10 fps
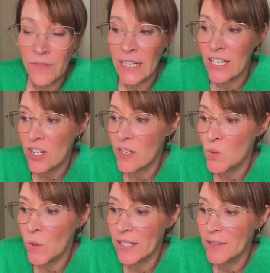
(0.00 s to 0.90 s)
ovulation
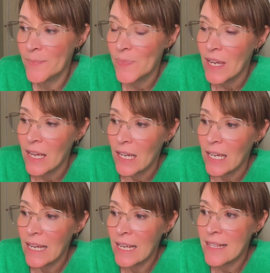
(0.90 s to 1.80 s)
as well,
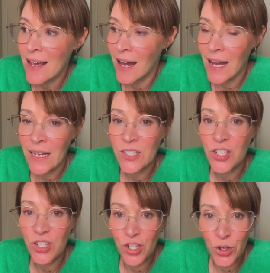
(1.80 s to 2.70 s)
it's hard
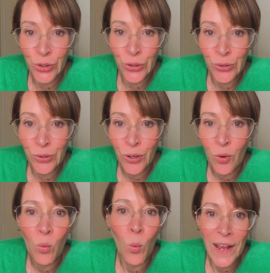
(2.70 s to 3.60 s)
to know
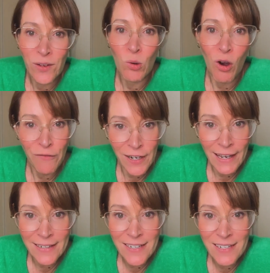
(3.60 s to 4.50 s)
when you
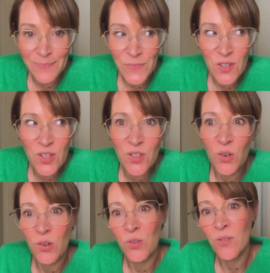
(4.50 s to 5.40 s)
ovulate.
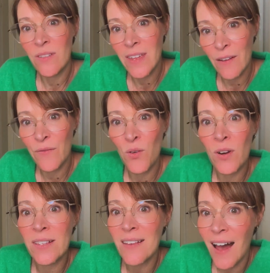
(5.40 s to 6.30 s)
So
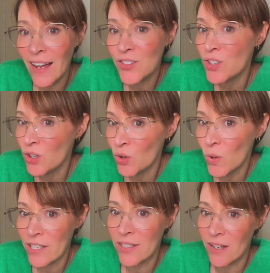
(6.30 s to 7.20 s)
therefore, it's hard to know
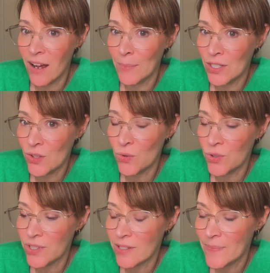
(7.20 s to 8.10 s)
when to time
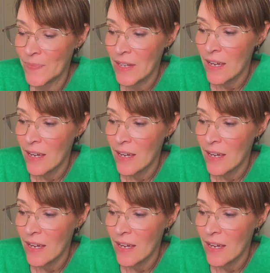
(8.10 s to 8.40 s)
intercourse.